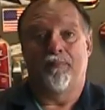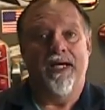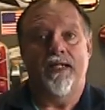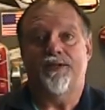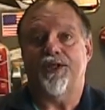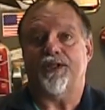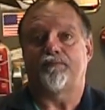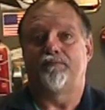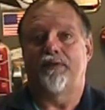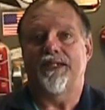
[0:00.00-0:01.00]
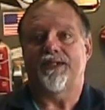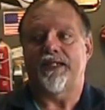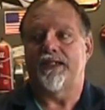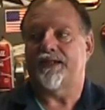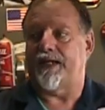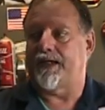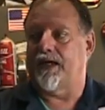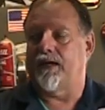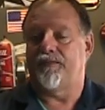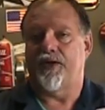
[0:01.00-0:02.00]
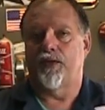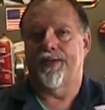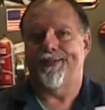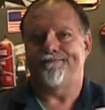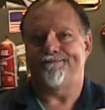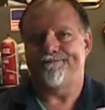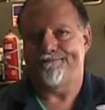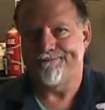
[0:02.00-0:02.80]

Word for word: been just busy as they come doing